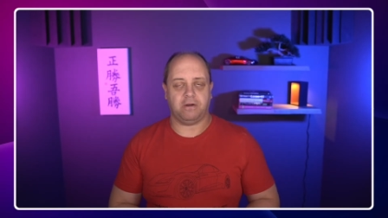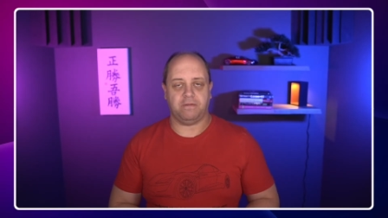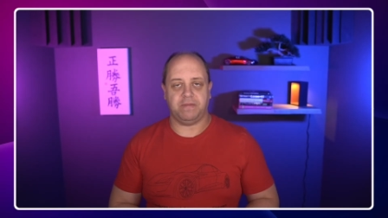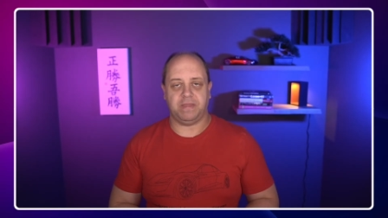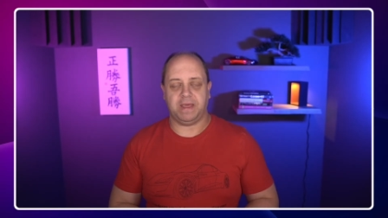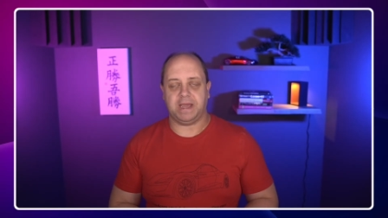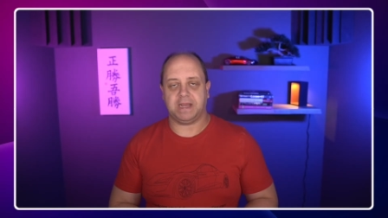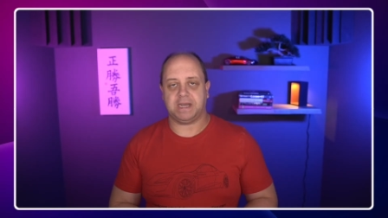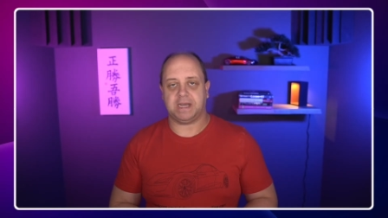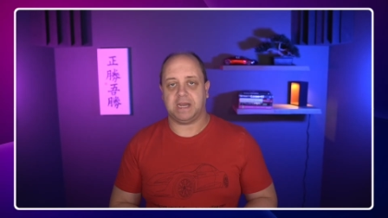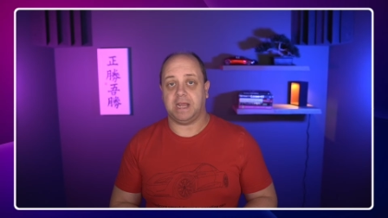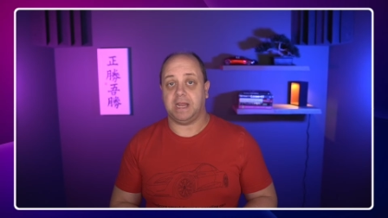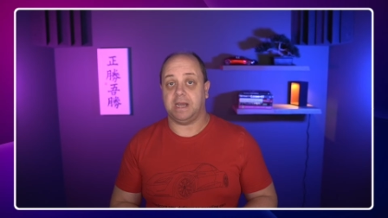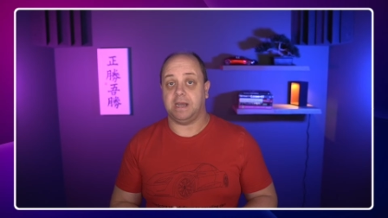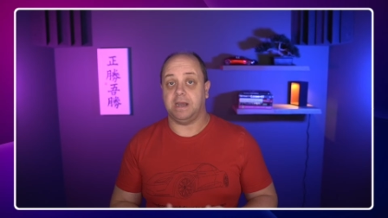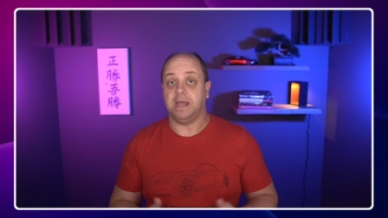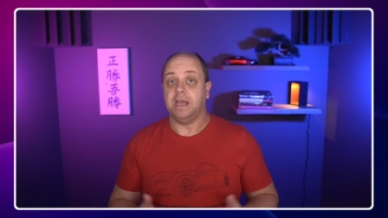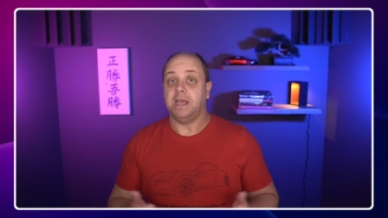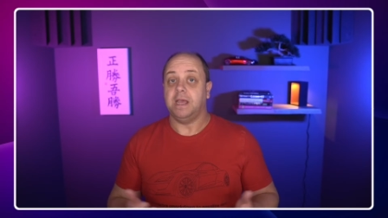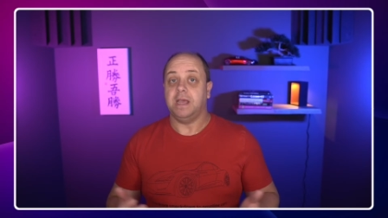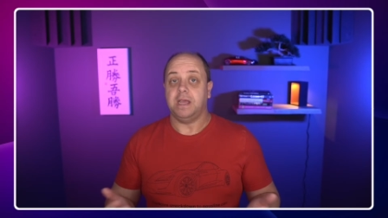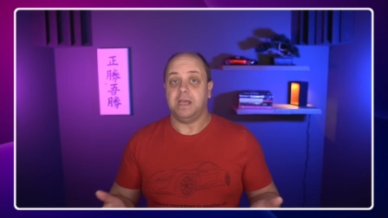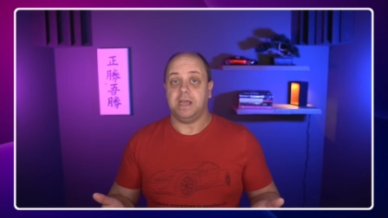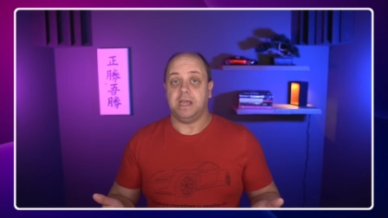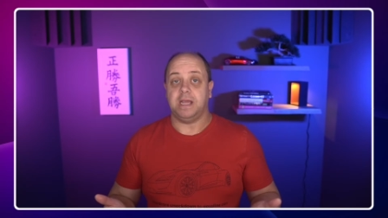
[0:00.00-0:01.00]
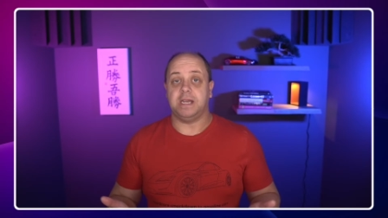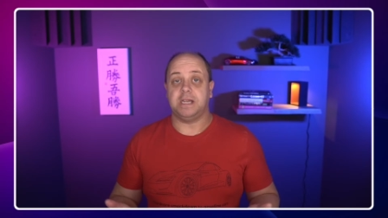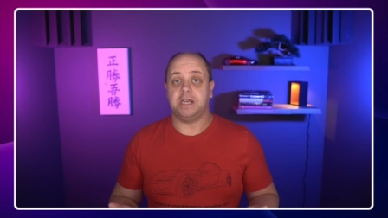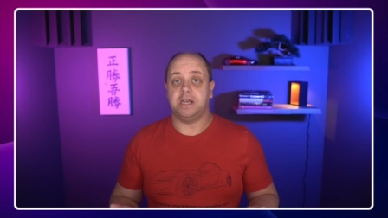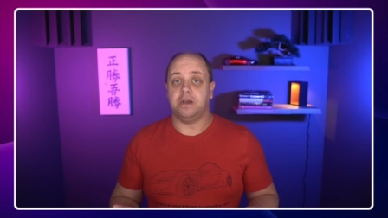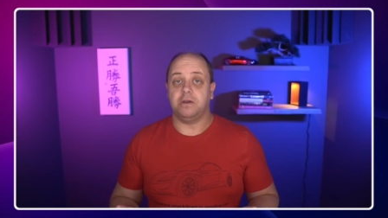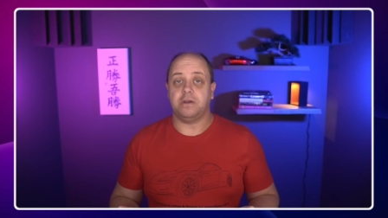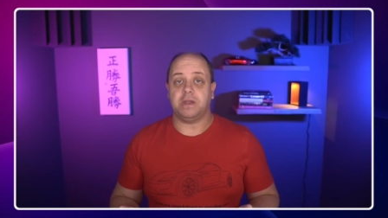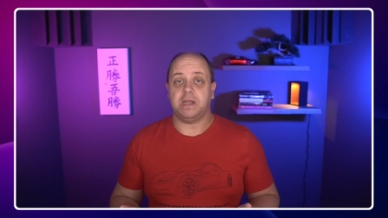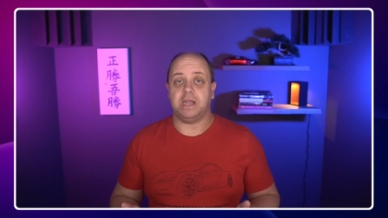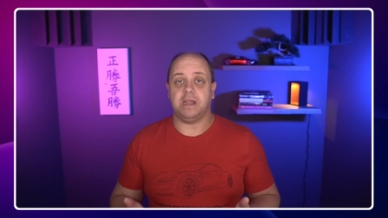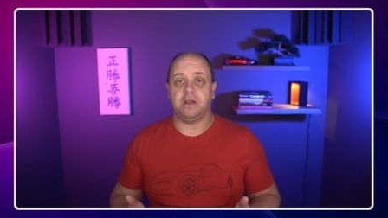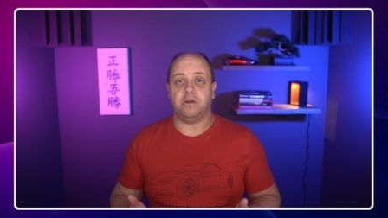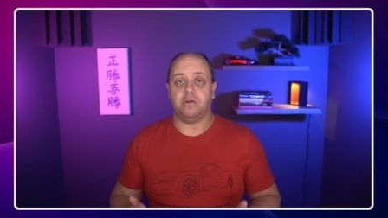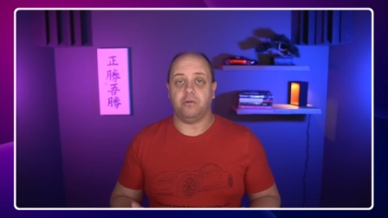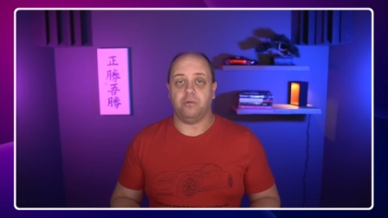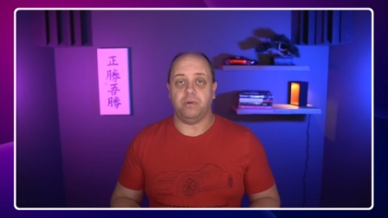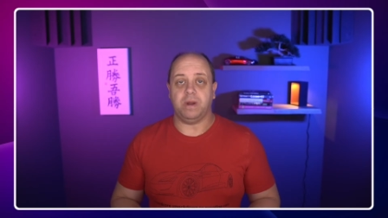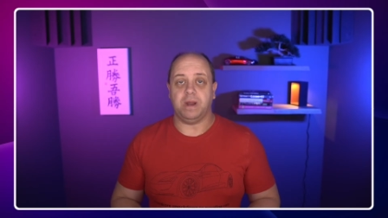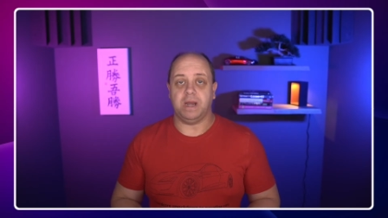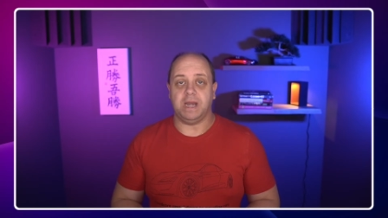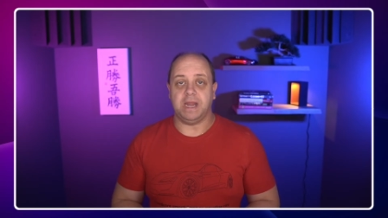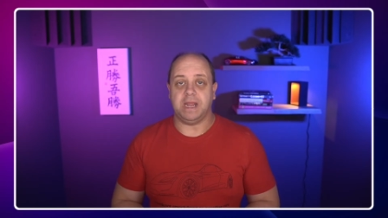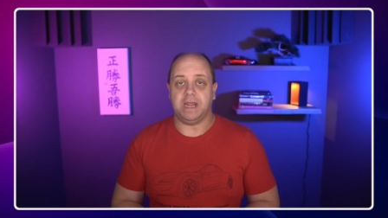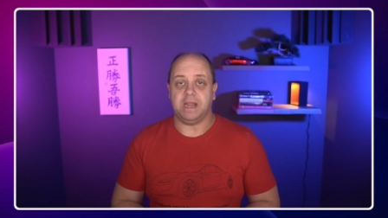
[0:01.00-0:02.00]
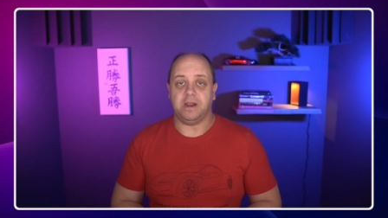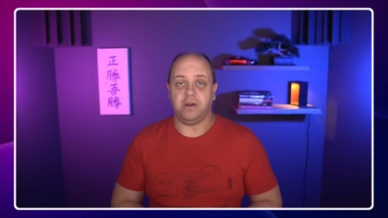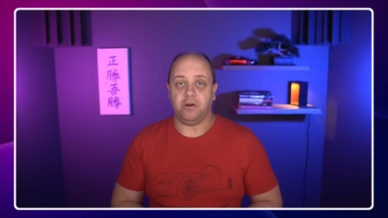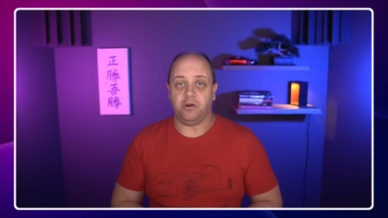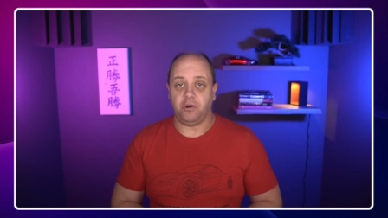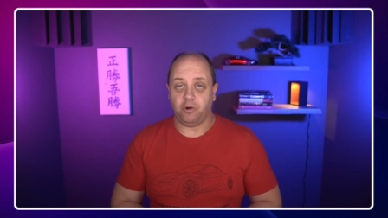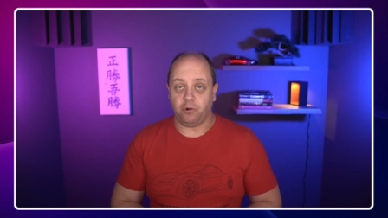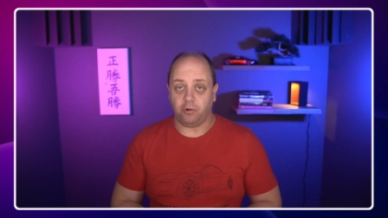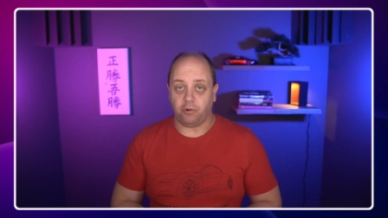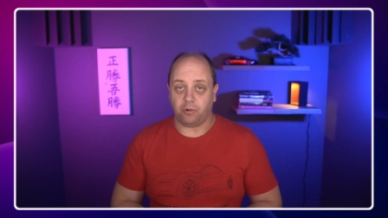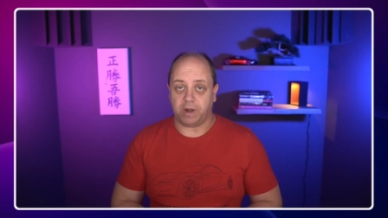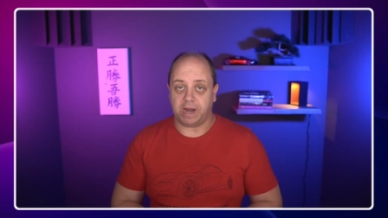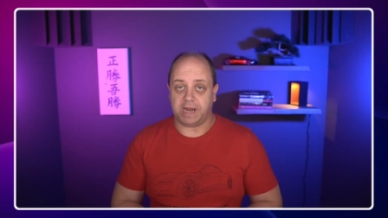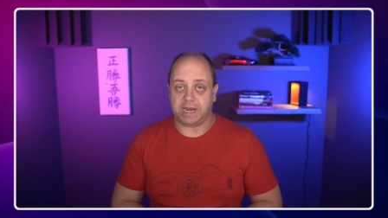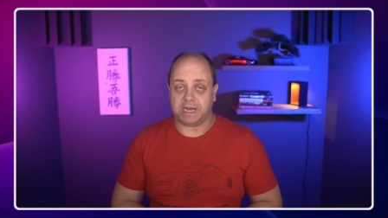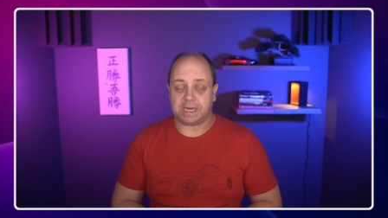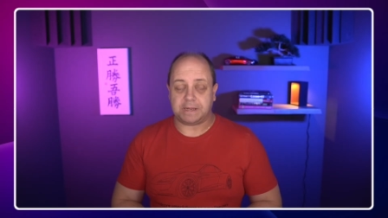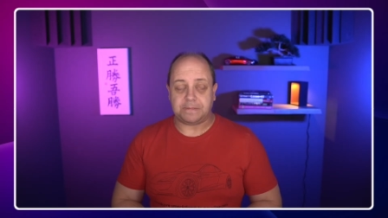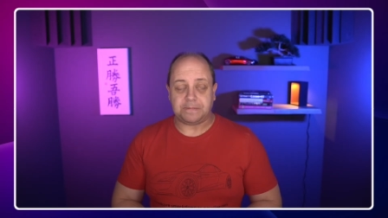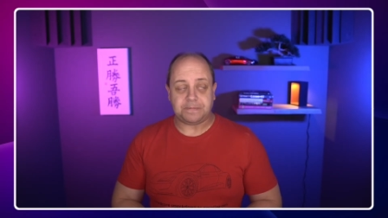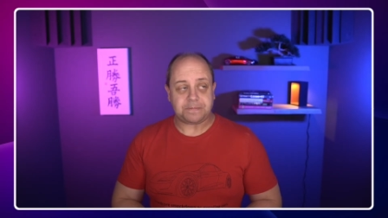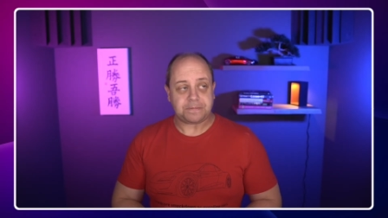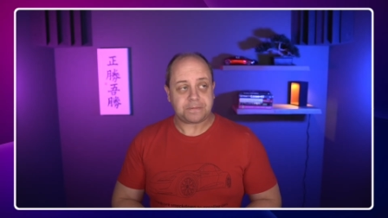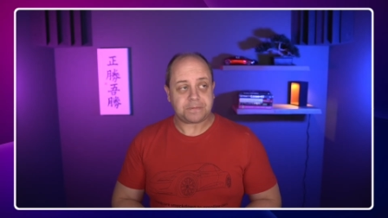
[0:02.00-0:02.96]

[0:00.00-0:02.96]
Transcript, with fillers: of that, and it's looking really great.